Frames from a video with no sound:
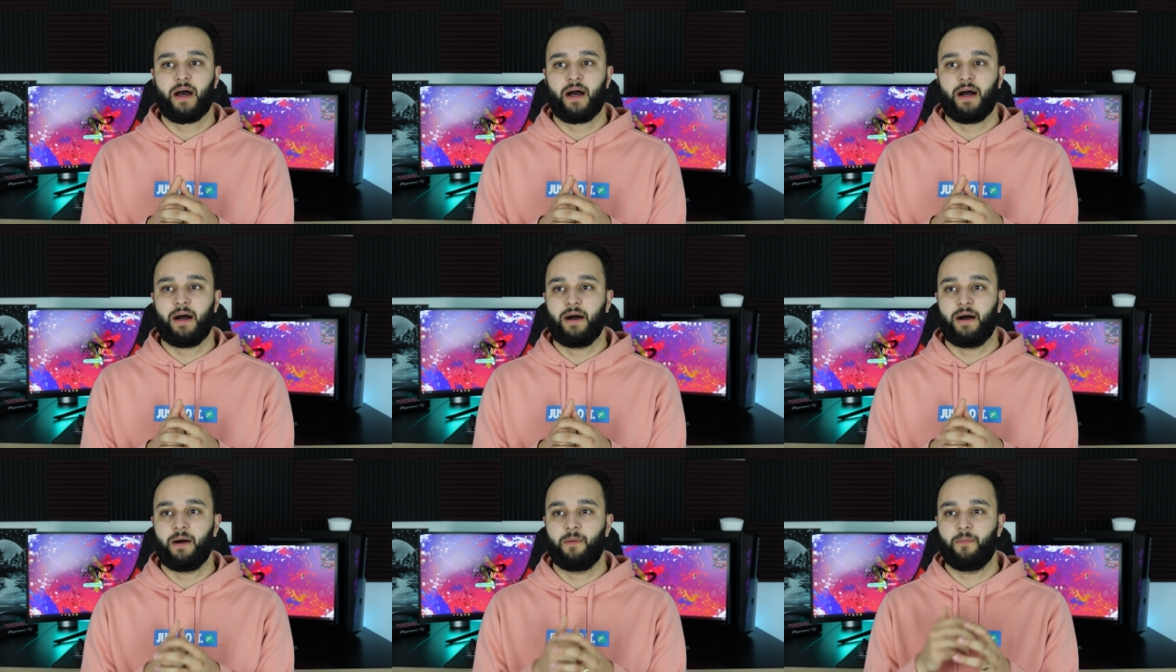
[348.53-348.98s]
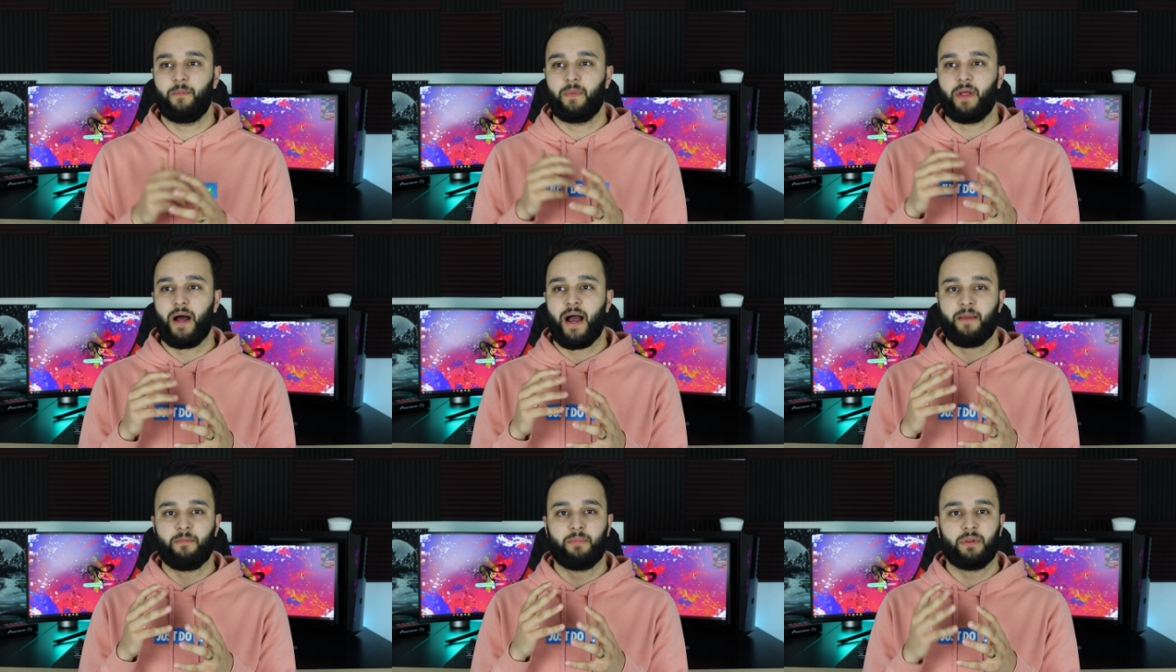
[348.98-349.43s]

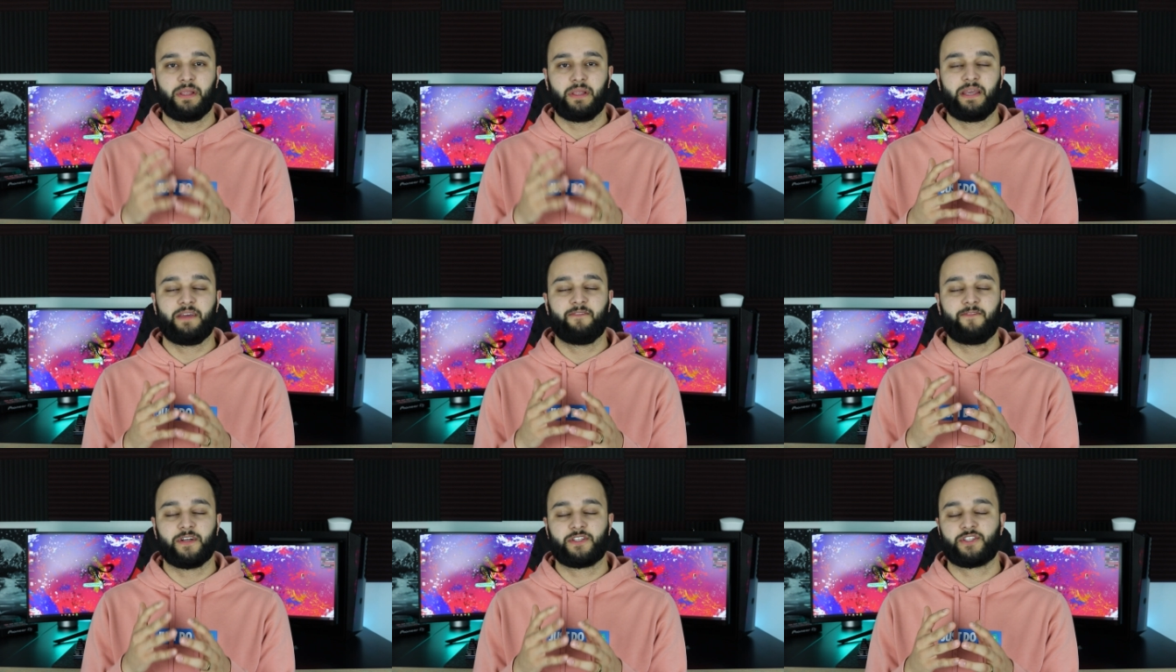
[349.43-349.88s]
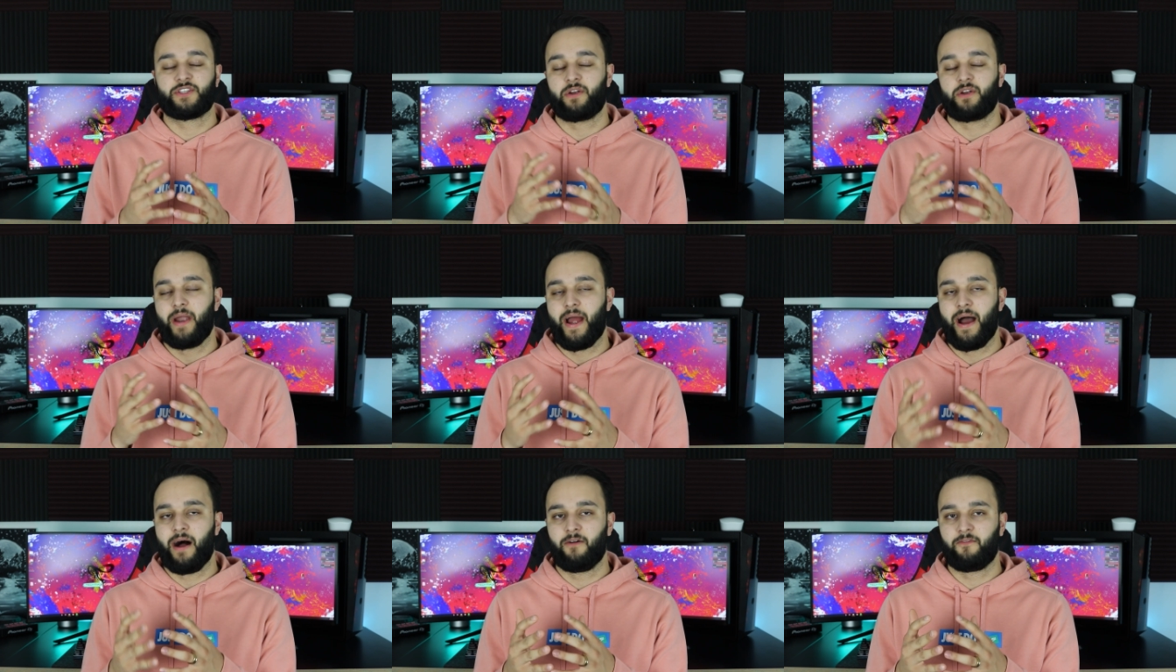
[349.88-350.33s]
I believe it's
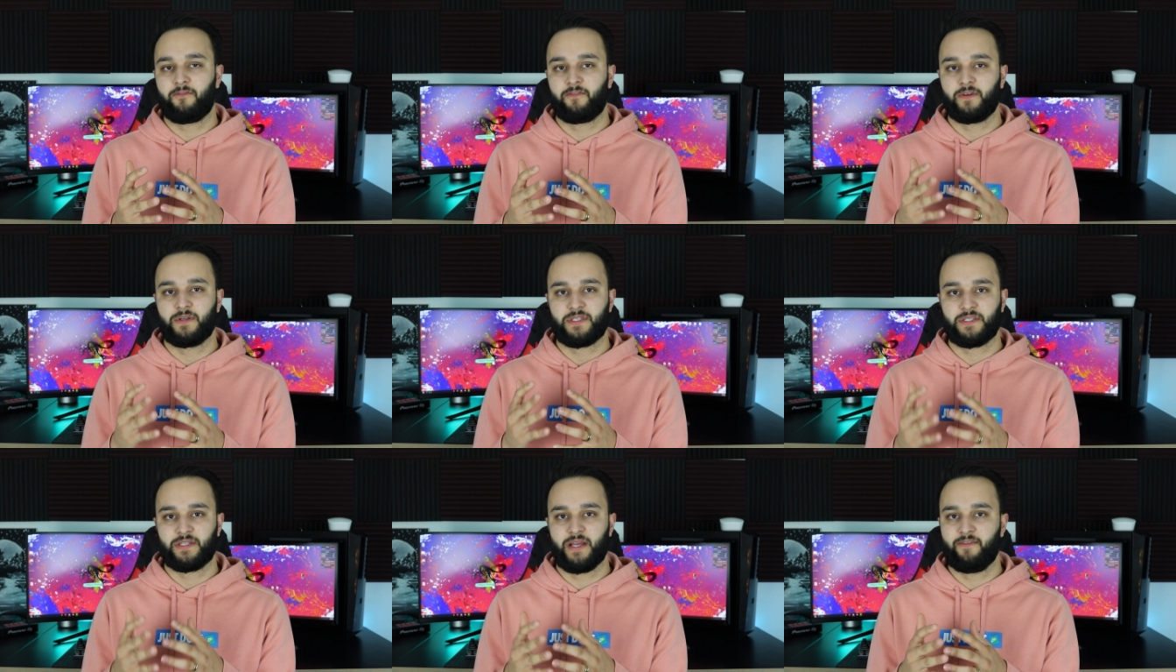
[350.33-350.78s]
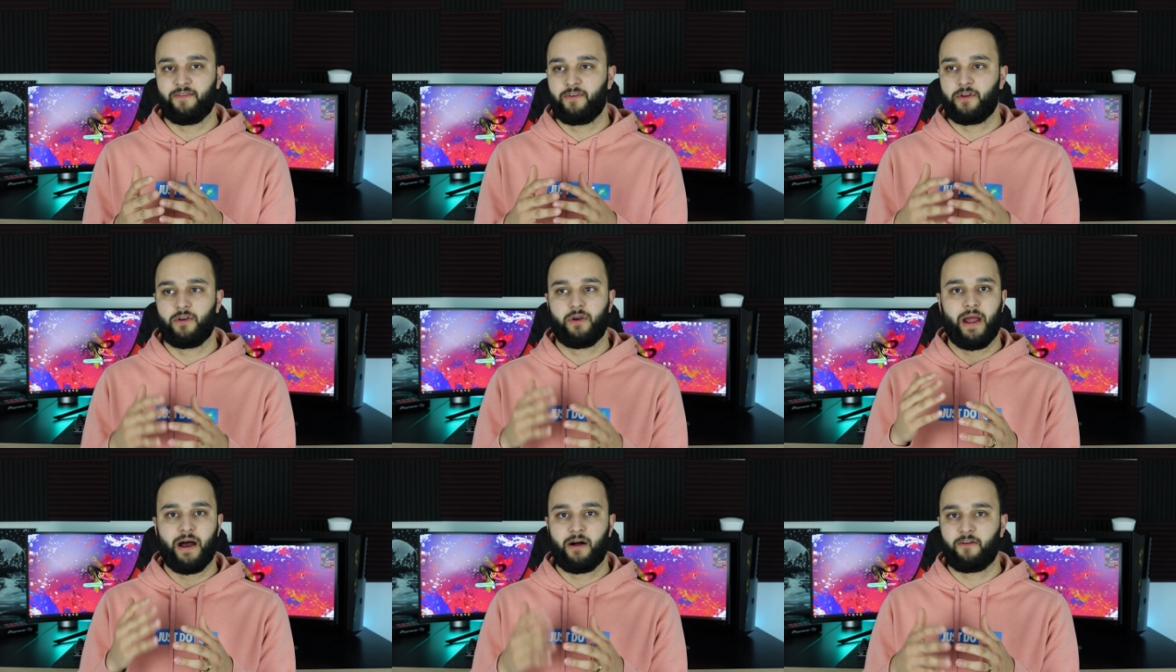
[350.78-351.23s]
their Alpha
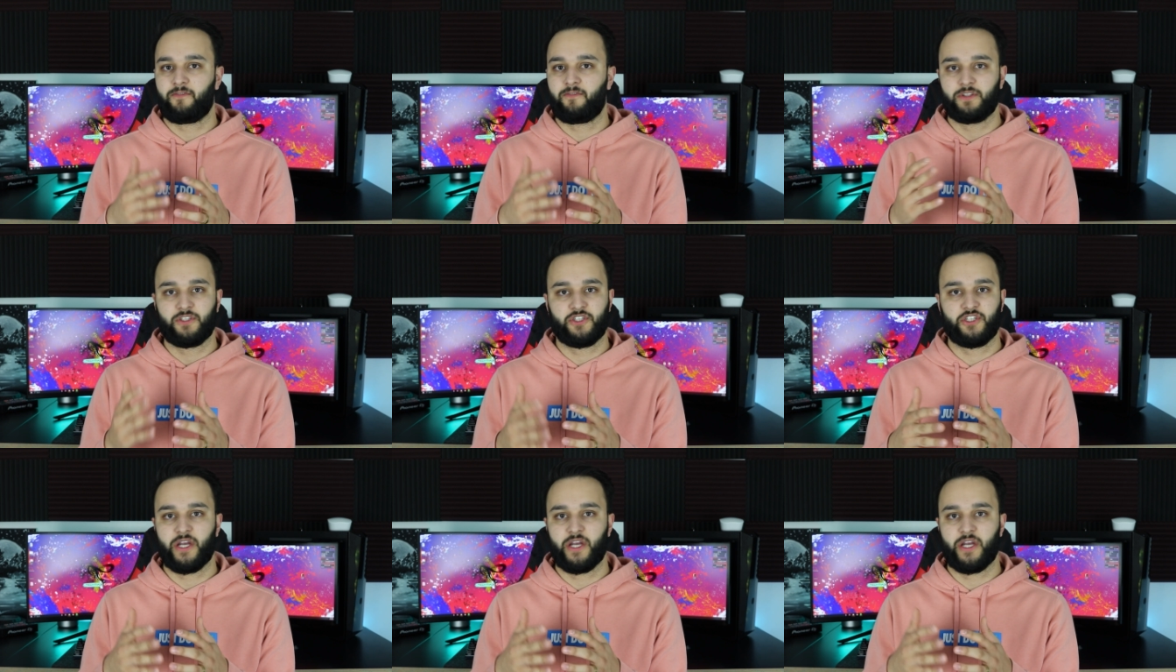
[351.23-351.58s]
7 or Alpha